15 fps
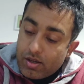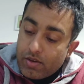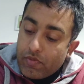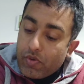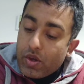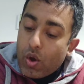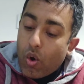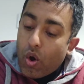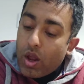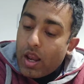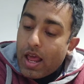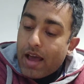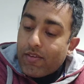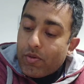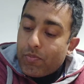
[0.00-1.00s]
We all
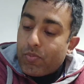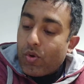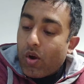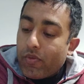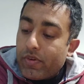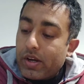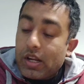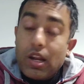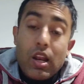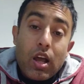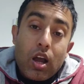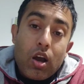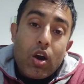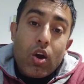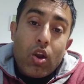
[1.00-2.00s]
have a profit and
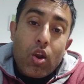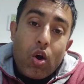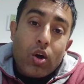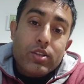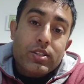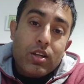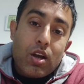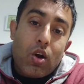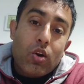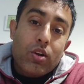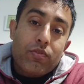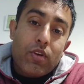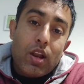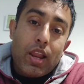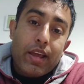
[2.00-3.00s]
a loss account
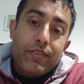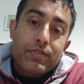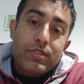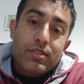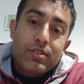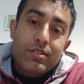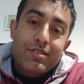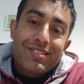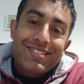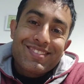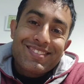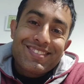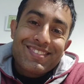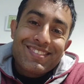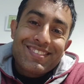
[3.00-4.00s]
of our lives.
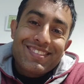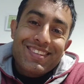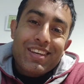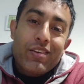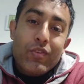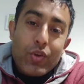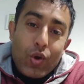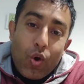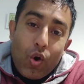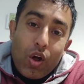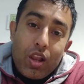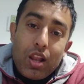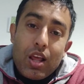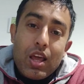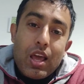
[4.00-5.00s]
We
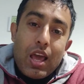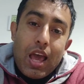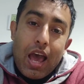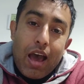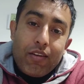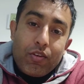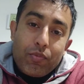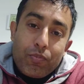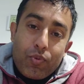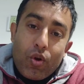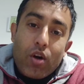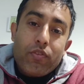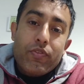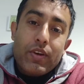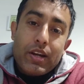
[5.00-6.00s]
all have a
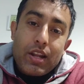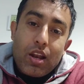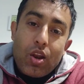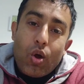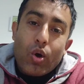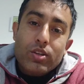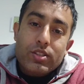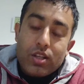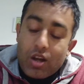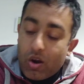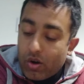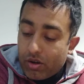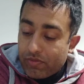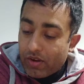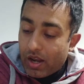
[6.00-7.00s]
profit and loss
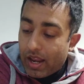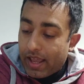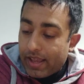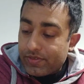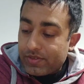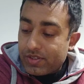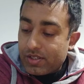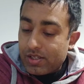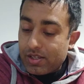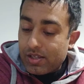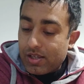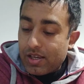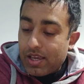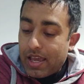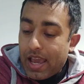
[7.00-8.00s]
account of our lives.
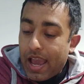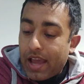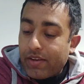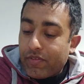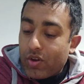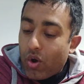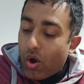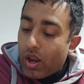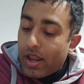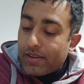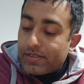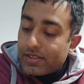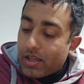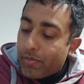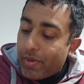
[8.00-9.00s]
And we all have
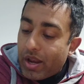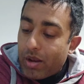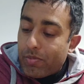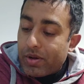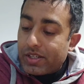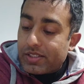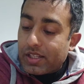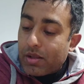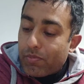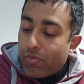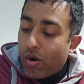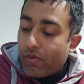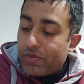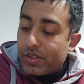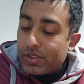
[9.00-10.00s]
some elements in the
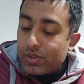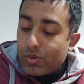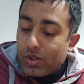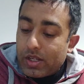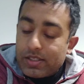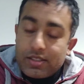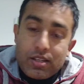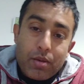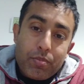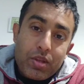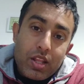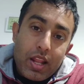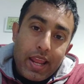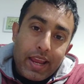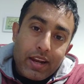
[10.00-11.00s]
profit zone and some
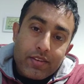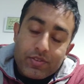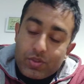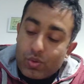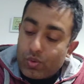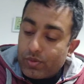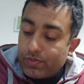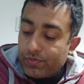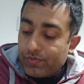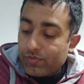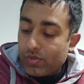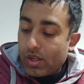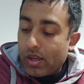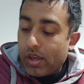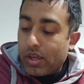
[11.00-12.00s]
in the negative zone.
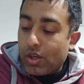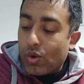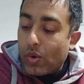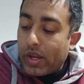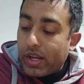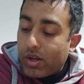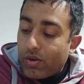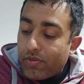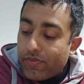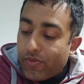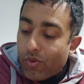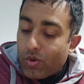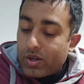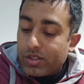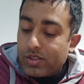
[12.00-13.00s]
You need to
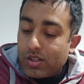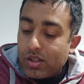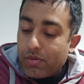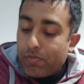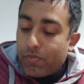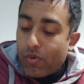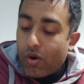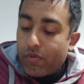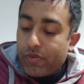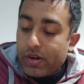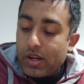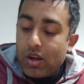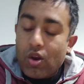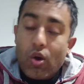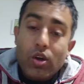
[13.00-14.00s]
focus on the
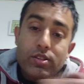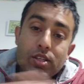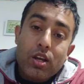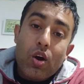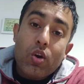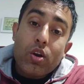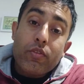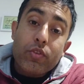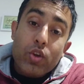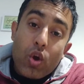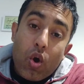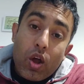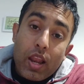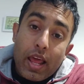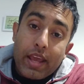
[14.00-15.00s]
profit and loss account of
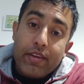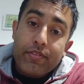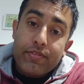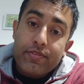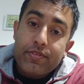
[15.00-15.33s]
your life.